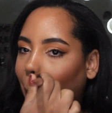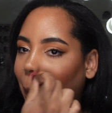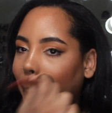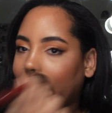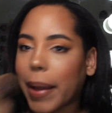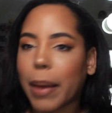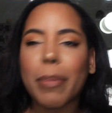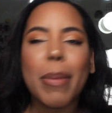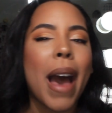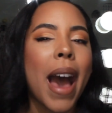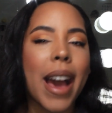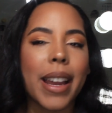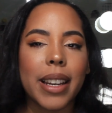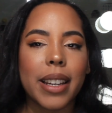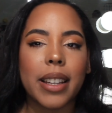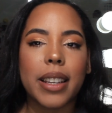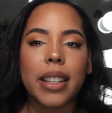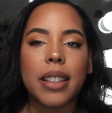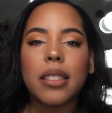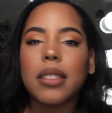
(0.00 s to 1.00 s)
like pat
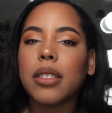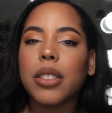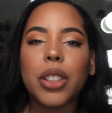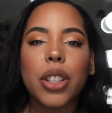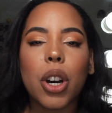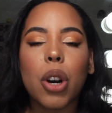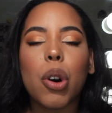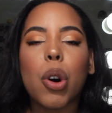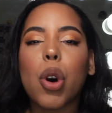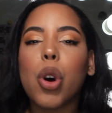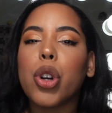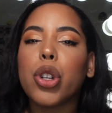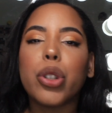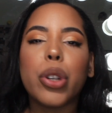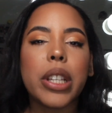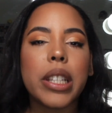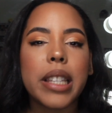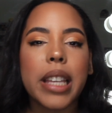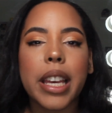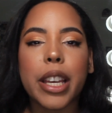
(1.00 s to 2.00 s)
it in, you know, or you
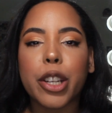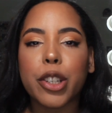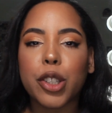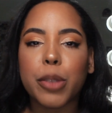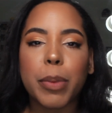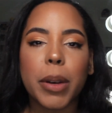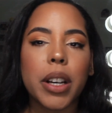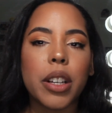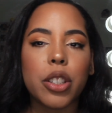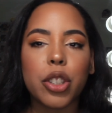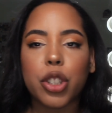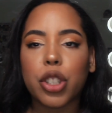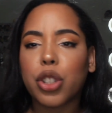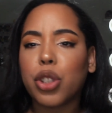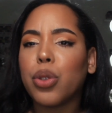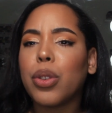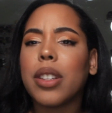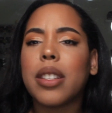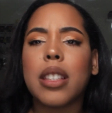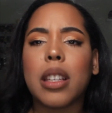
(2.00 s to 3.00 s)
can take your sponge,
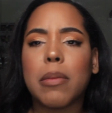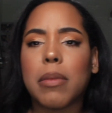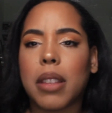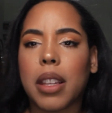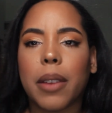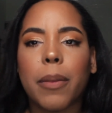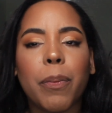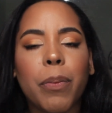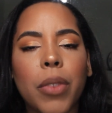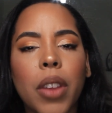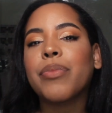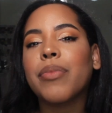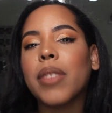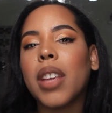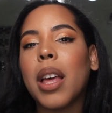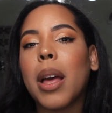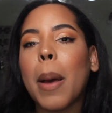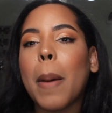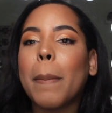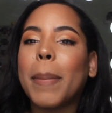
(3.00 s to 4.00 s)
do the same thing.
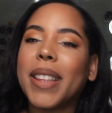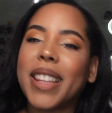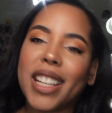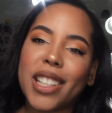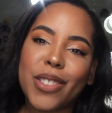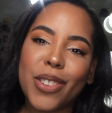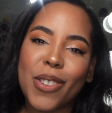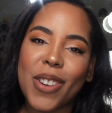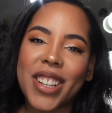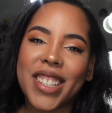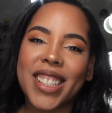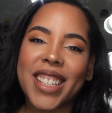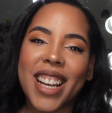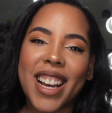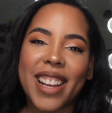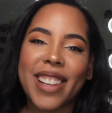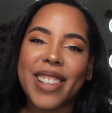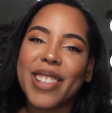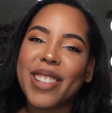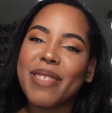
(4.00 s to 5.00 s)
But thanks for watching,
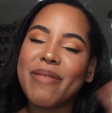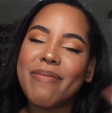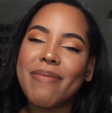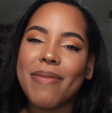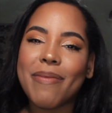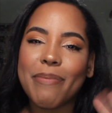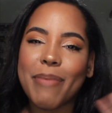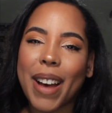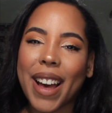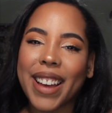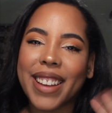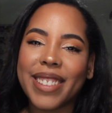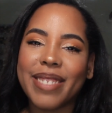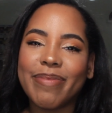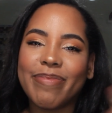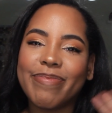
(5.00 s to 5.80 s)
guys. Bye.